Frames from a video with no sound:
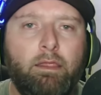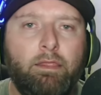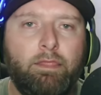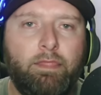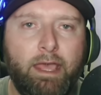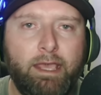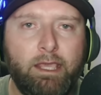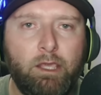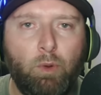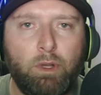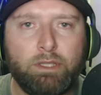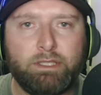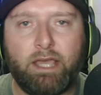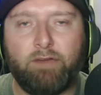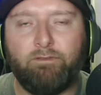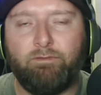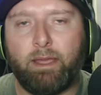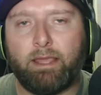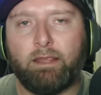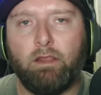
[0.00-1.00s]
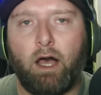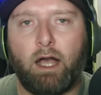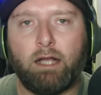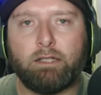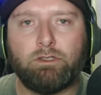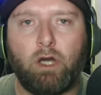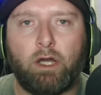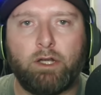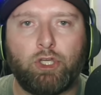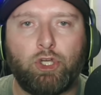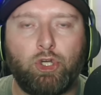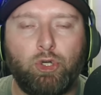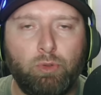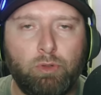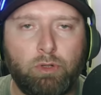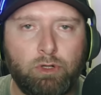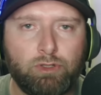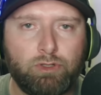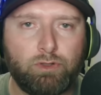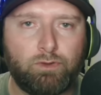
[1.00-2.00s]
Thank you once again for making Locked On
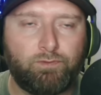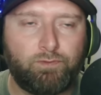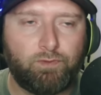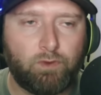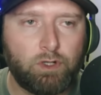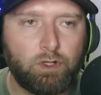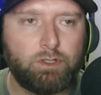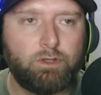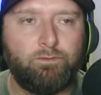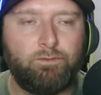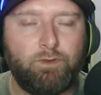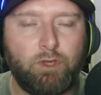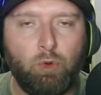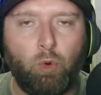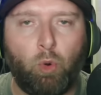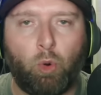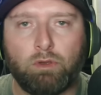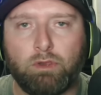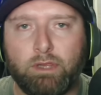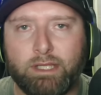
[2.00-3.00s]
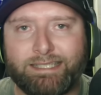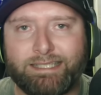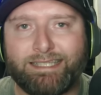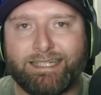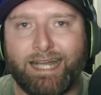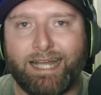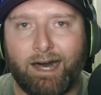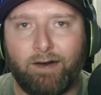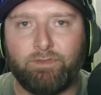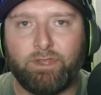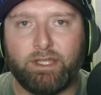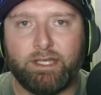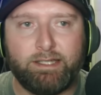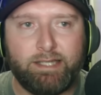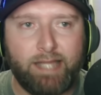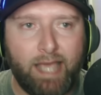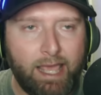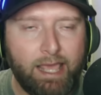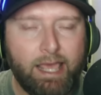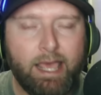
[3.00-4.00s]
Cougars your first view or listen of the day.